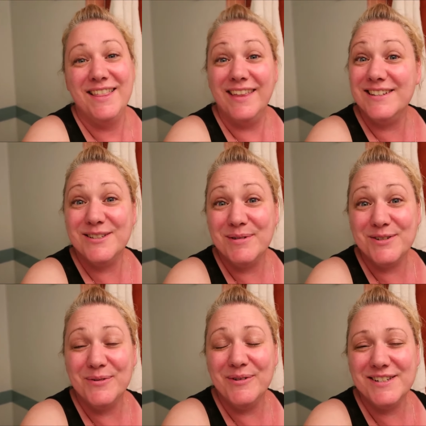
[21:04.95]
thanks so
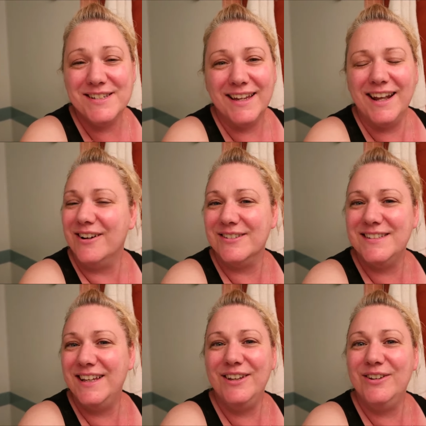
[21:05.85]
much for watching and I'll
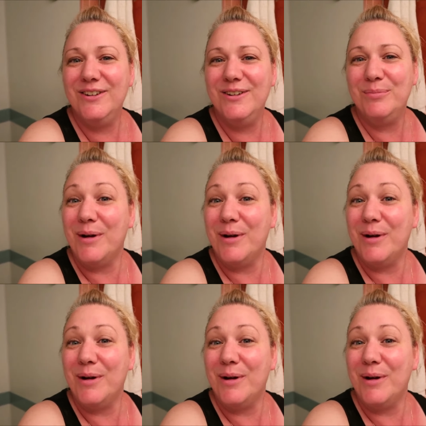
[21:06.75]
see you